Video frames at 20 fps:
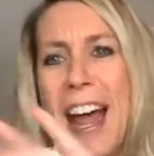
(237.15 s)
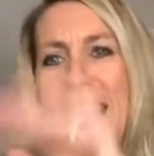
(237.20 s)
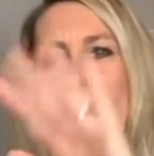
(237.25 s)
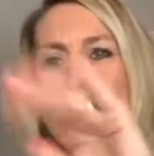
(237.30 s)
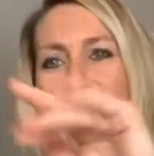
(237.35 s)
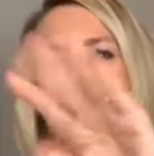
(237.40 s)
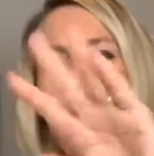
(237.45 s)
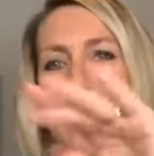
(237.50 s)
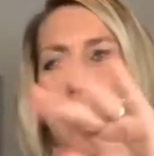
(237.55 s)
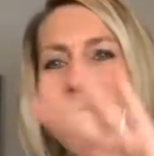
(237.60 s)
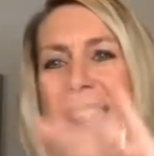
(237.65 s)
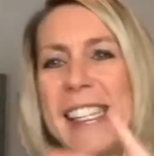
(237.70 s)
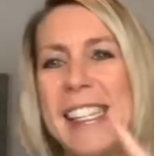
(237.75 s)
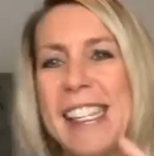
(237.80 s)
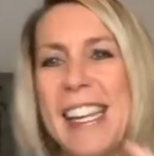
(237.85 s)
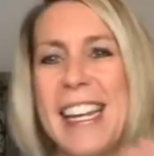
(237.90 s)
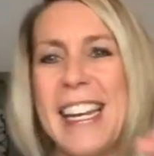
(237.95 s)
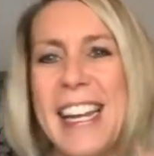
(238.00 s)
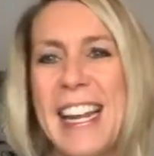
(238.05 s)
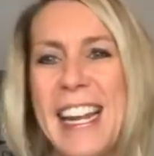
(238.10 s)
Hello, Miss
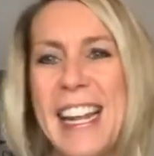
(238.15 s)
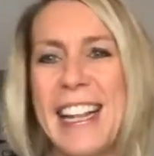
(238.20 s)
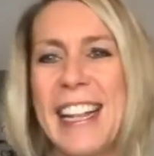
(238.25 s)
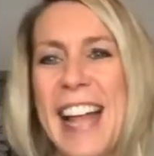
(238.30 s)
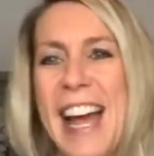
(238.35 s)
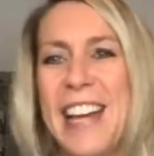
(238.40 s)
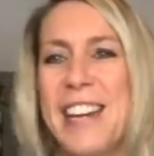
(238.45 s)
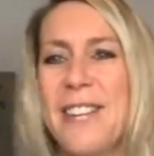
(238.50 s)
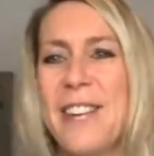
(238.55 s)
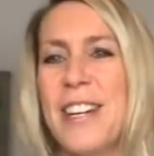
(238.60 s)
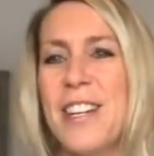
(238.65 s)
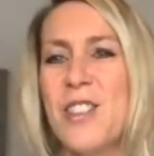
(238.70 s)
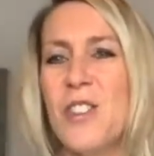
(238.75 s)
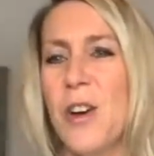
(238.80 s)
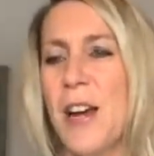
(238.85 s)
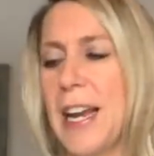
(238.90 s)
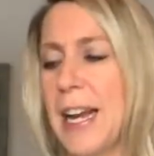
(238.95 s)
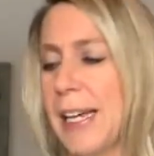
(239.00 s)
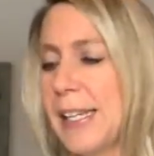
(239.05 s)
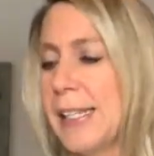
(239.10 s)
Cindy, glad you can
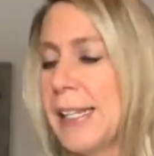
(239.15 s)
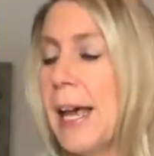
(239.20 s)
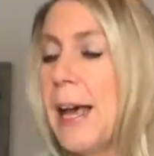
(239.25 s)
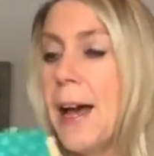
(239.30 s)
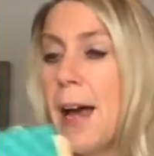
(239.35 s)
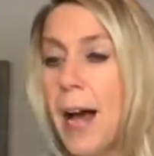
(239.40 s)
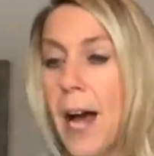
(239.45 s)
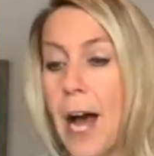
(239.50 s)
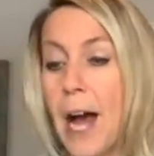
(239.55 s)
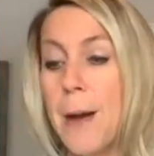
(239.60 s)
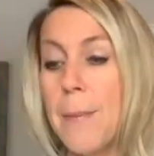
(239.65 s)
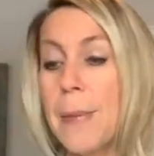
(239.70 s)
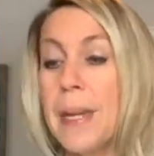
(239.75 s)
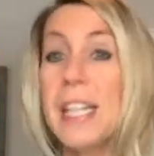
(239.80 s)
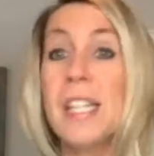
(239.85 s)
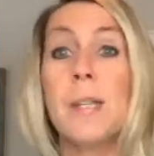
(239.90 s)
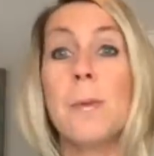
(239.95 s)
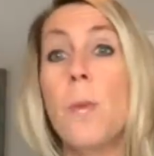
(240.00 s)
join us. Uh, but it's